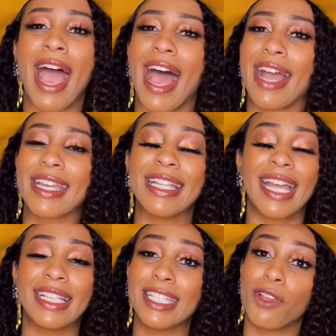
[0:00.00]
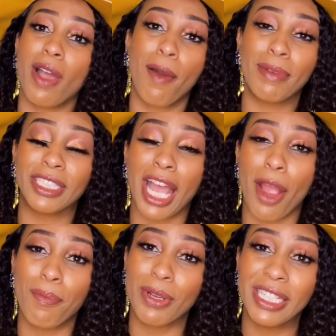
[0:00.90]
I cannot tell you how much I
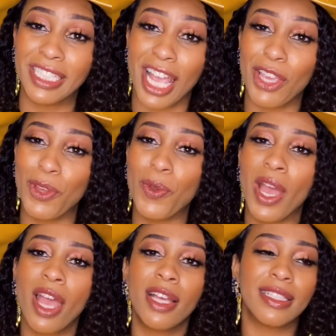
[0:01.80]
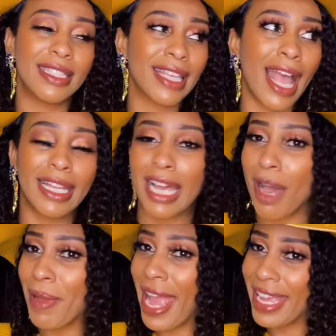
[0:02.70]
appreciate you deciding to
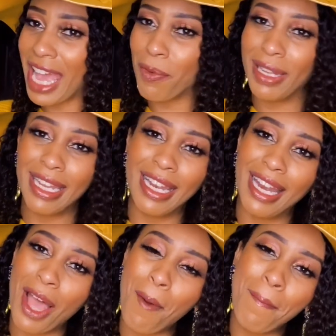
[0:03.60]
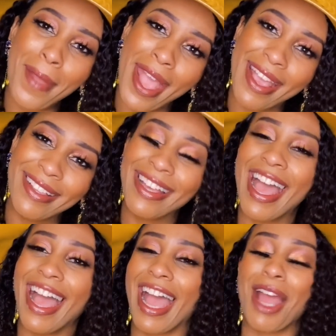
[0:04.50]
come hang out with little old me.
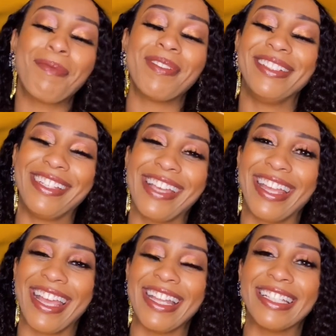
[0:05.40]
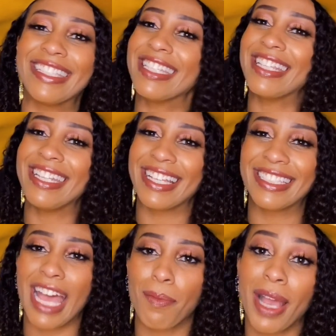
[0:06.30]
I appreciate it. And until the next
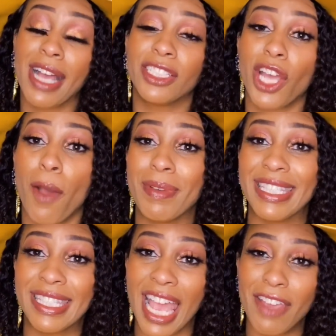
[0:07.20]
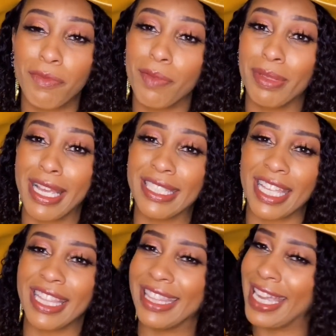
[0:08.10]
time, guys, y'all be safe, be blessed.
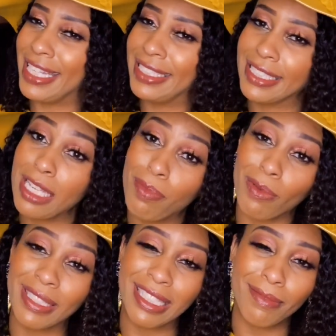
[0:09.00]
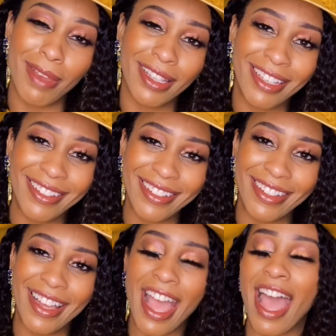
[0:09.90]
Ladies, keep on smelling
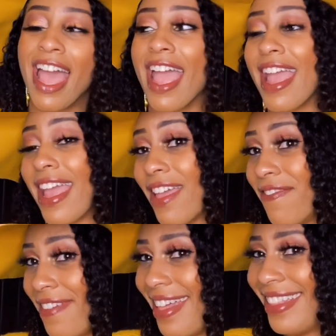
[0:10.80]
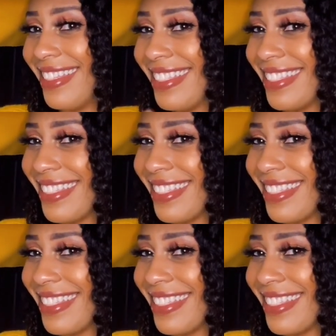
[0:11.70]
good. And fellas,